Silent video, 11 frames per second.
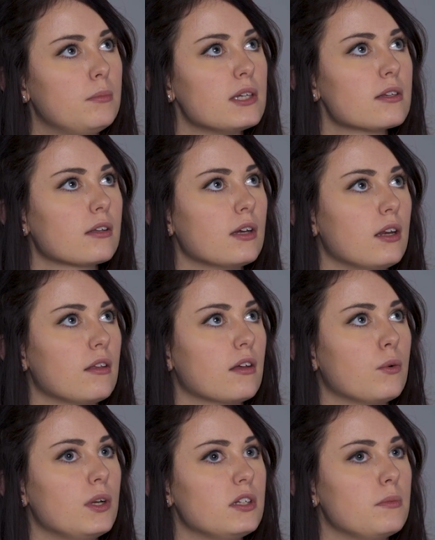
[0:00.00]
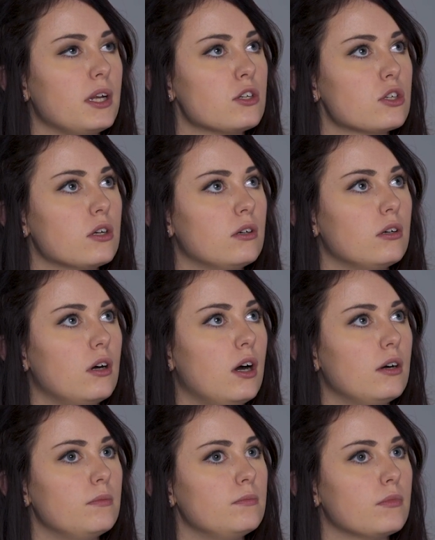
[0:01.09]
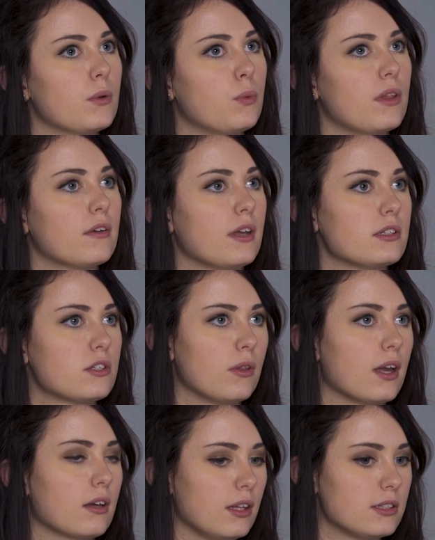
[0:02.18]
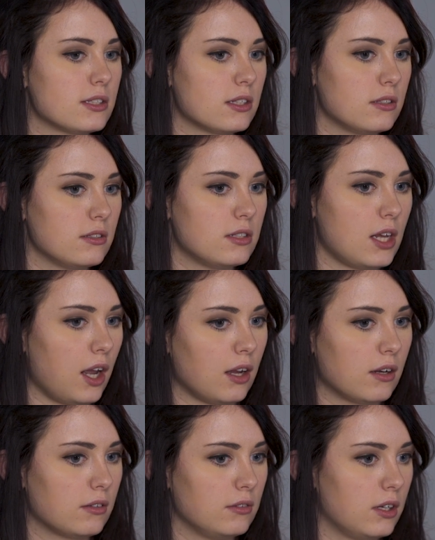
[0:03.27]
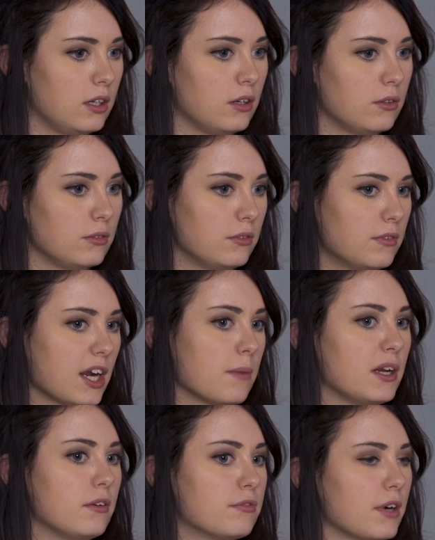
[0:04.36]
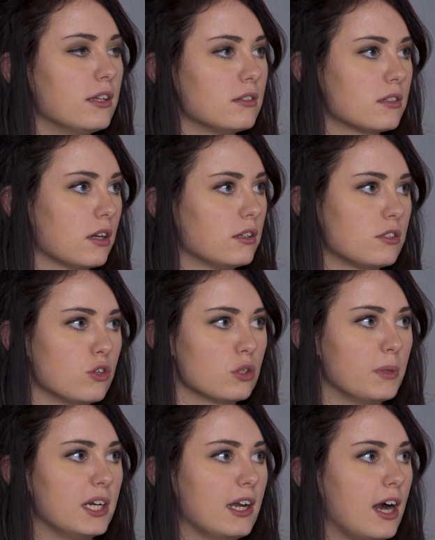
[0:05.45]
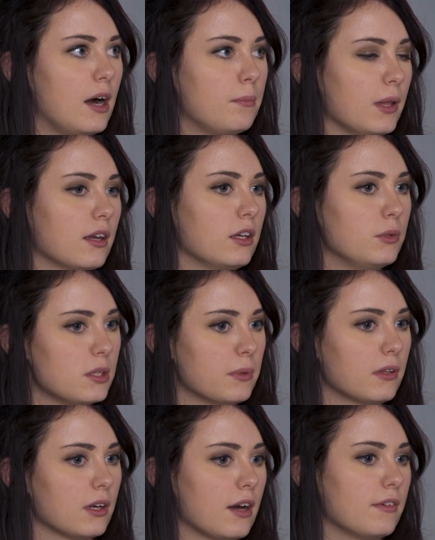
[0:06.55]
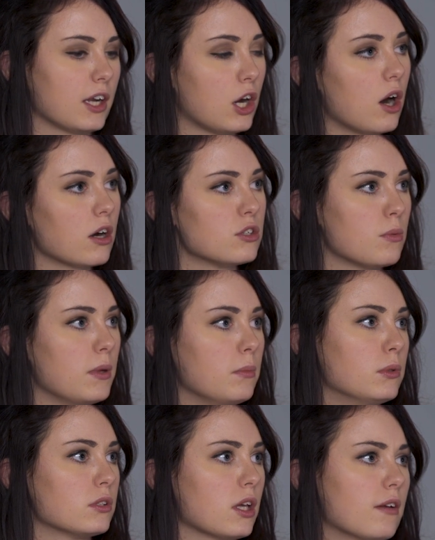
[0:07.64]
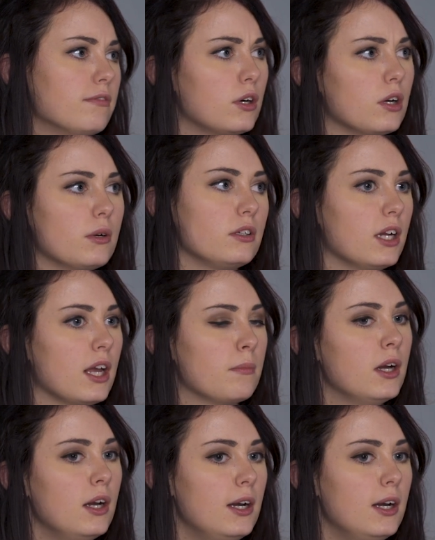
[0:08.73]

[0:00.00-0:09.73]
Basically, anything one dimensional. Um, whether that's so like let's take I don't know, recommended friends on a social media app. Like you would typically have like cards with people's like photo and their name,